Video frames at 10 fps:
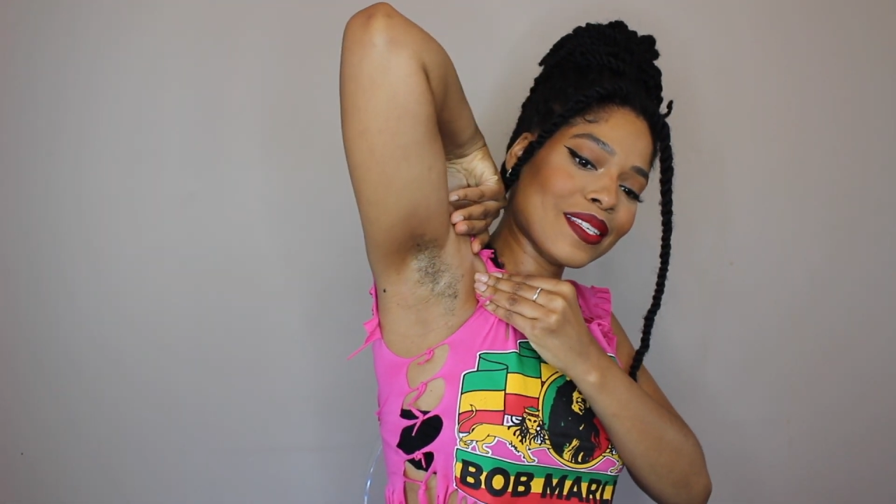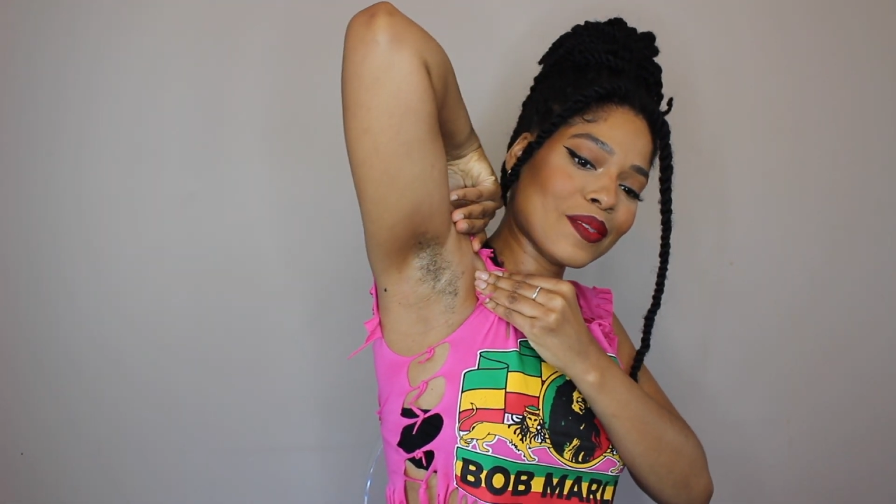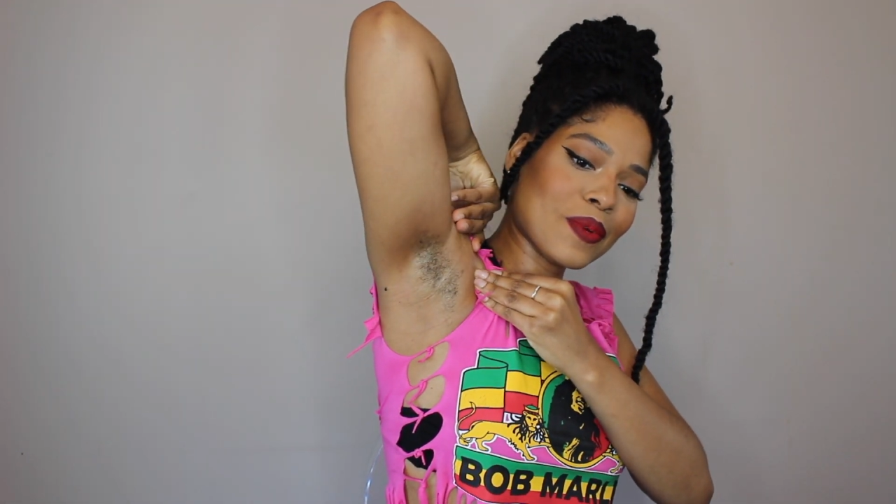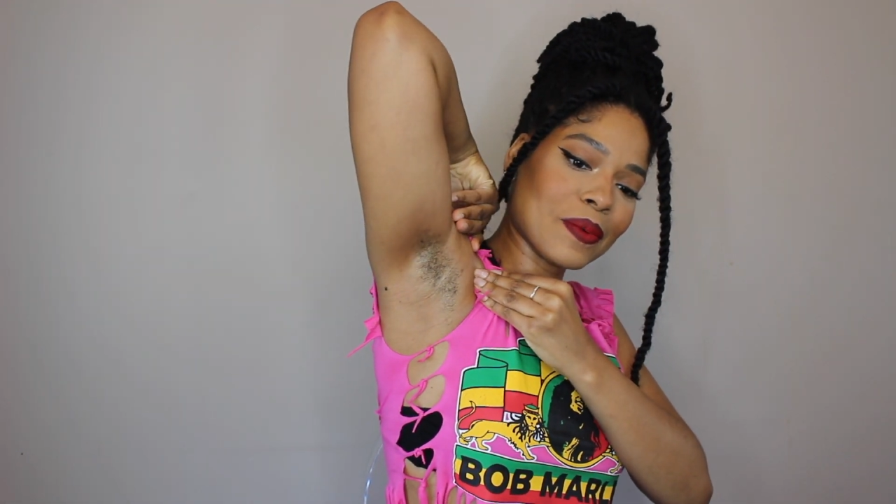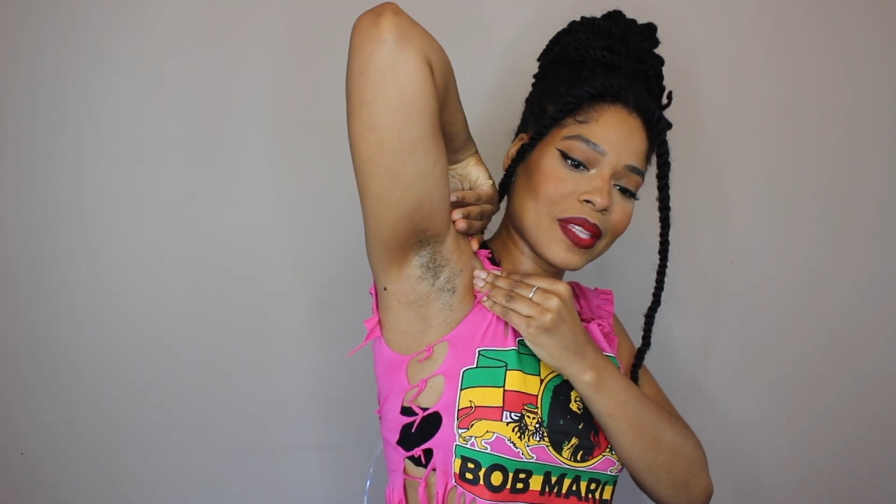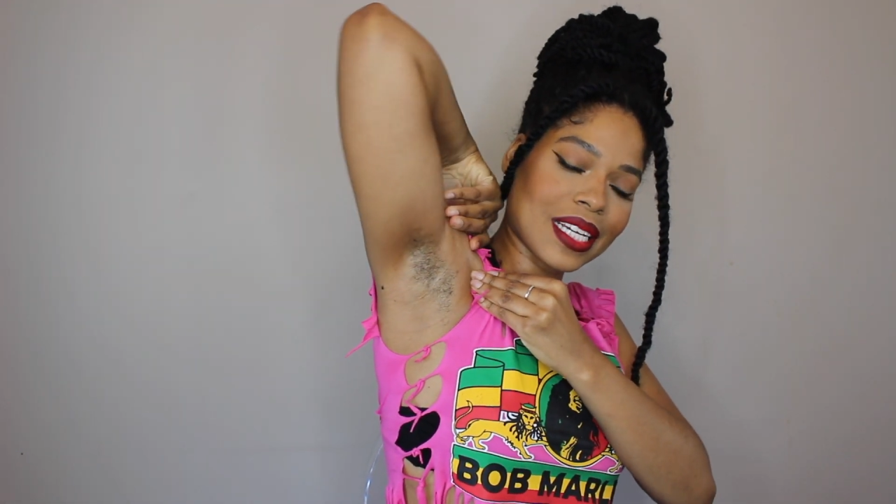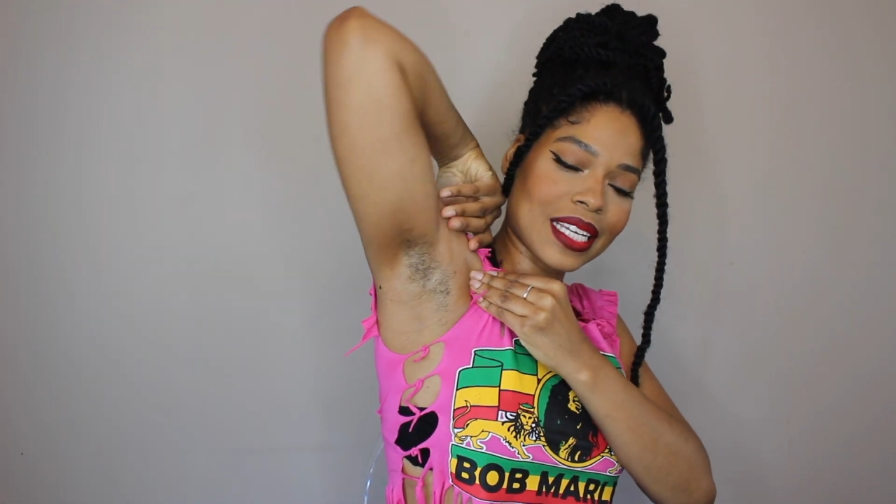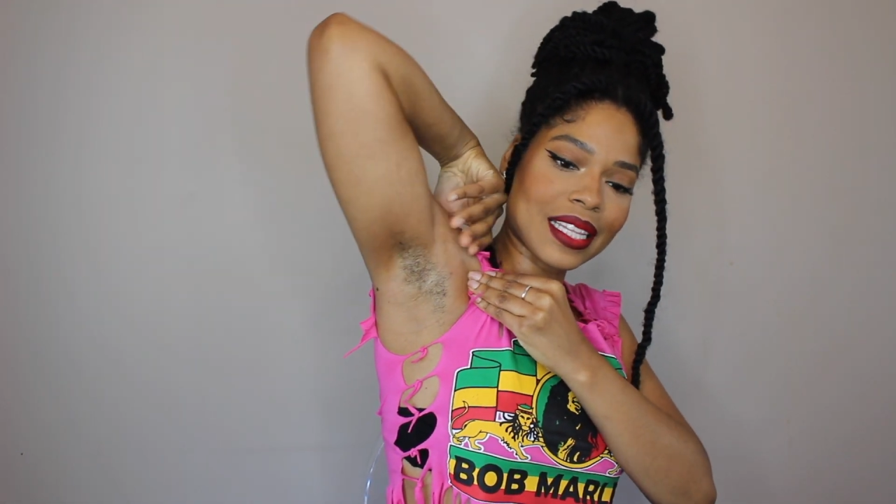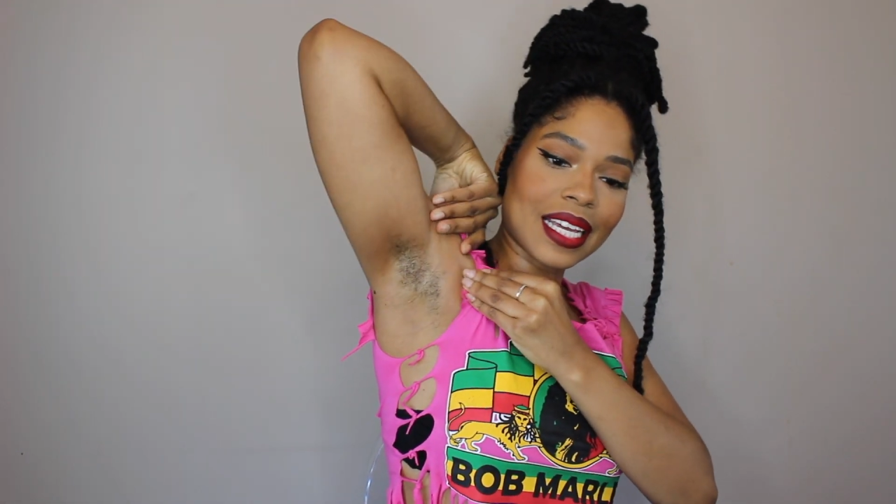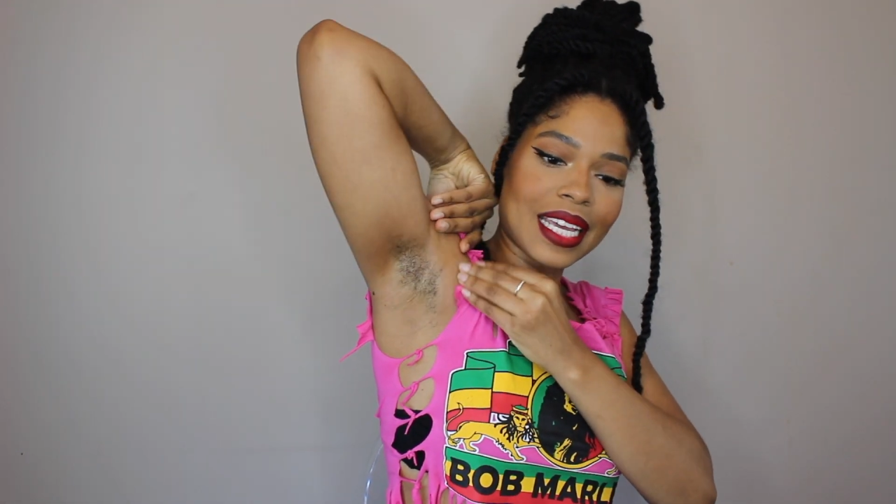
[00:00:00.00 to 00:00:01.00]
is what we're
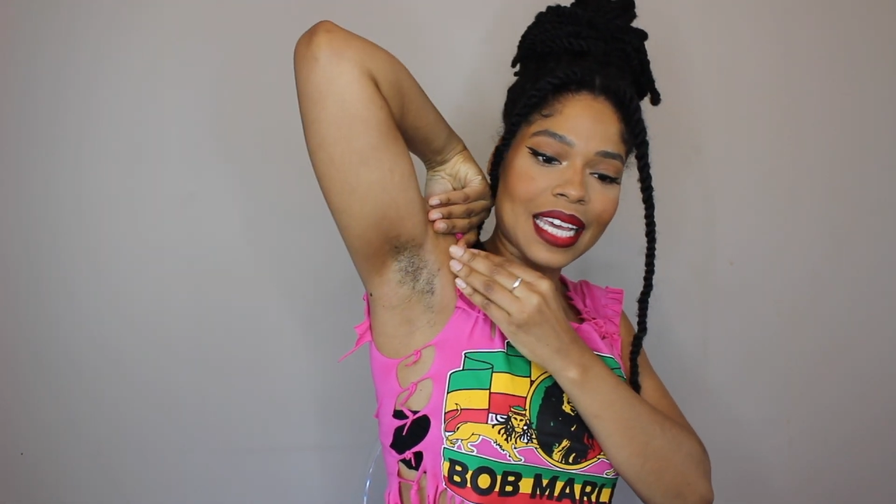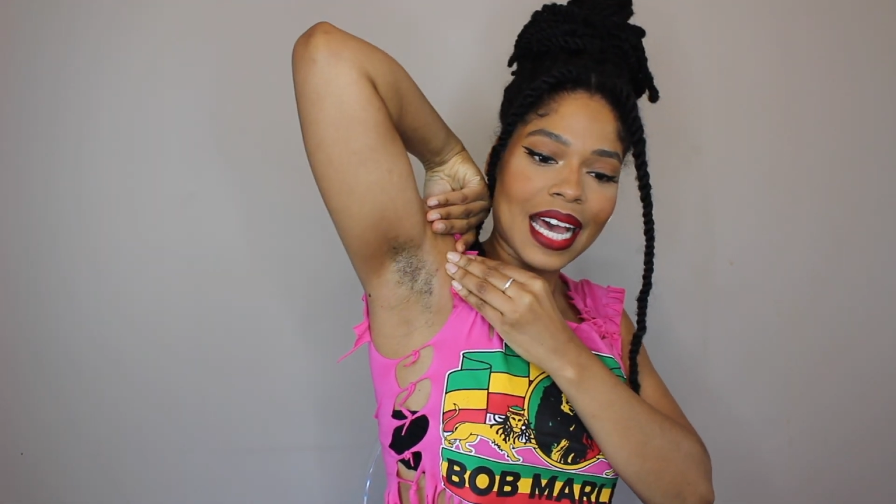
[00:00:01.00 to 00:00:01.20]
looking like.